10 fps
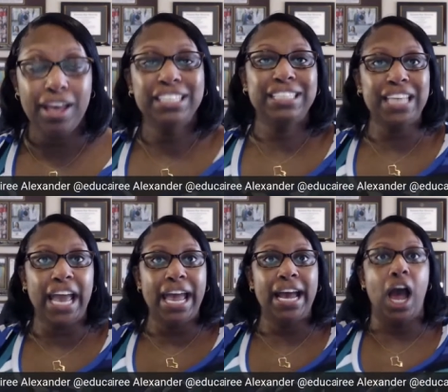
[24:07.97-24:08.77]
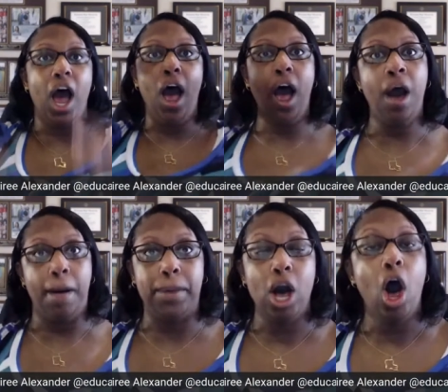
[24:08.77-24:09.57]
Stand
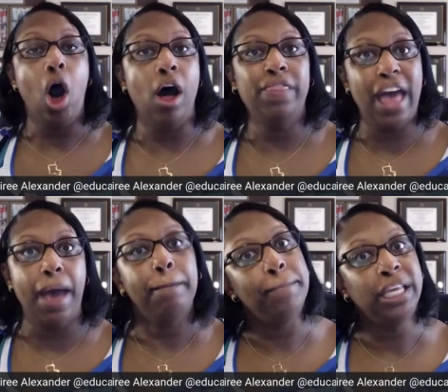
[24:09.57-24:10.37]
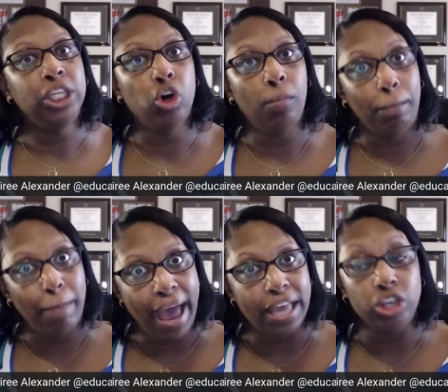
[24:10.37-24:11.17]
up on that mental
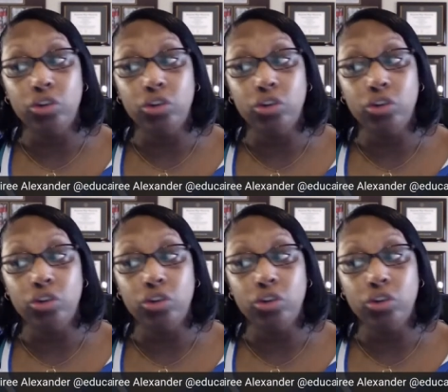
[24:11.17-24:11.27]
mat.